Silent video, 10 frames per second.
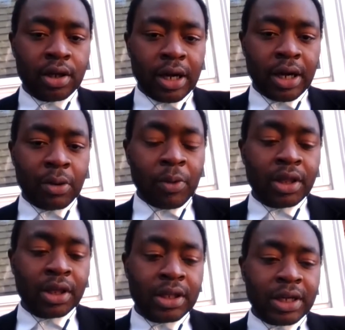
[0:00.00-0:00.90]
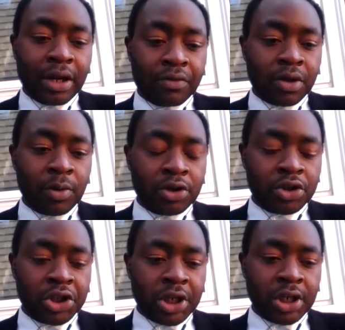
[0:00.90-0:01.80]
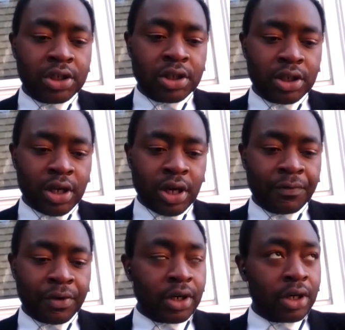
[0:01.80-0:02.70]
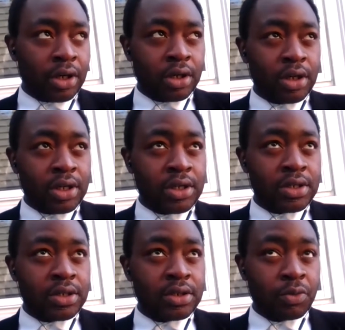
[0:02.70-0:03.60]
And one thing that I really want to change in Africa is,